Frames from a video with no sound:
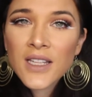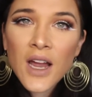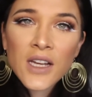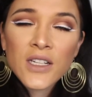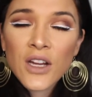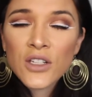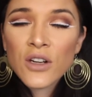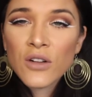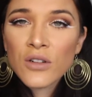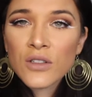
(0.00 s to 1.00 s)
I turn
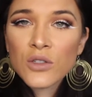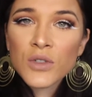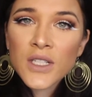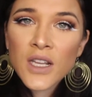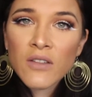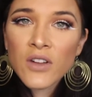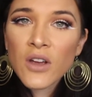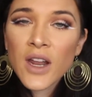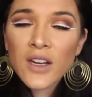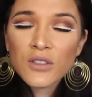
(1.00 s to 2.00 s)
it on towards the end of the
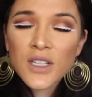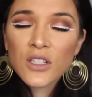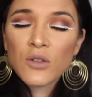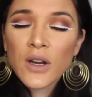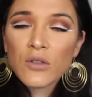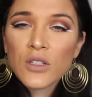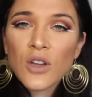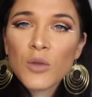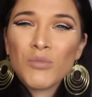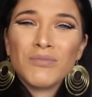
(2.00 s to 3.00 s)
video and it looks actually quite good.
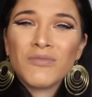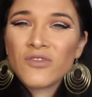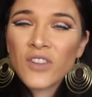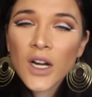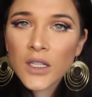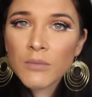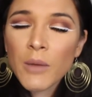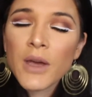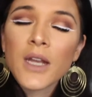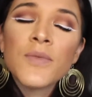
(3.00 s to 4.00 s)
So fuck,
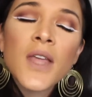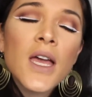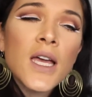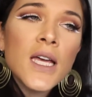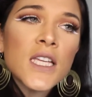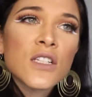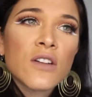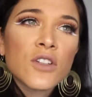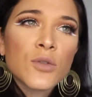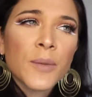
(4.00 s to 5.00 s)
my bad.
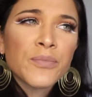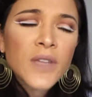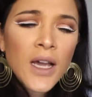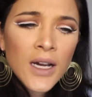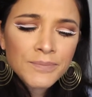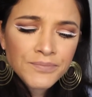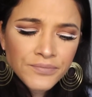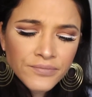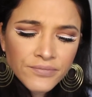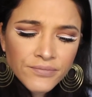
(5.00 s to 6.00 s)
Sorry for swearing.
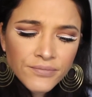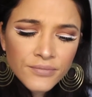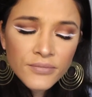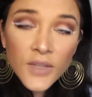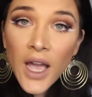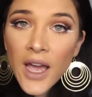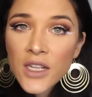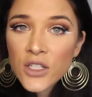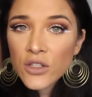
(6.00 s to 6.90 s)
And